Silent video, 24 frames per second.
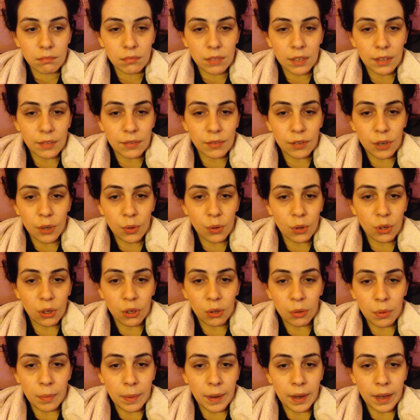They have no
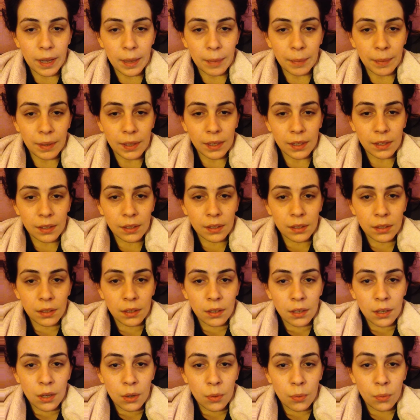clue about ME.
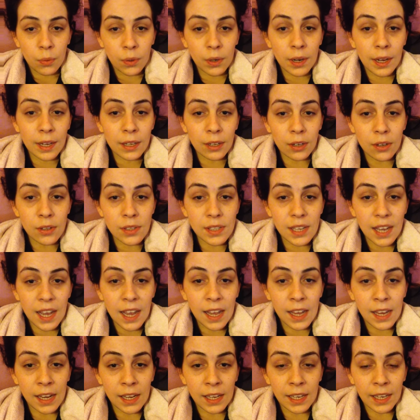When I go to
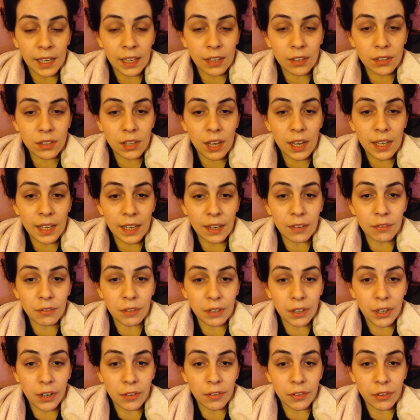A&E, because I get
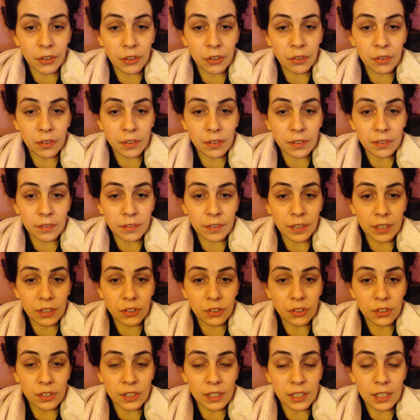recurrent urinary
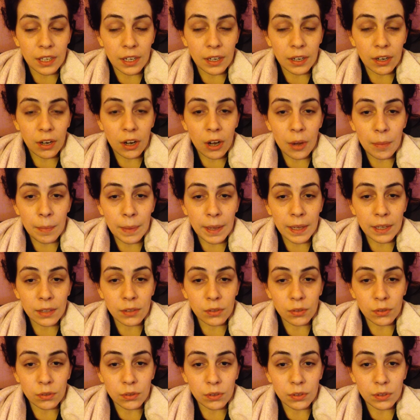infections and I can't make
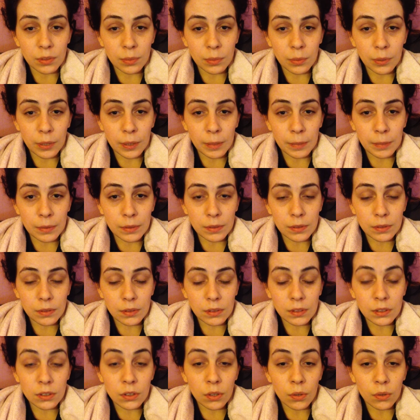doctor's appointments
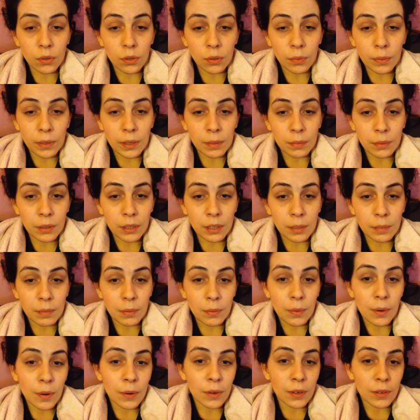because I don't know when I'm going to
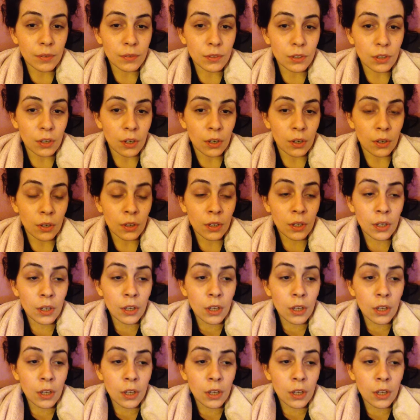be well enough to go.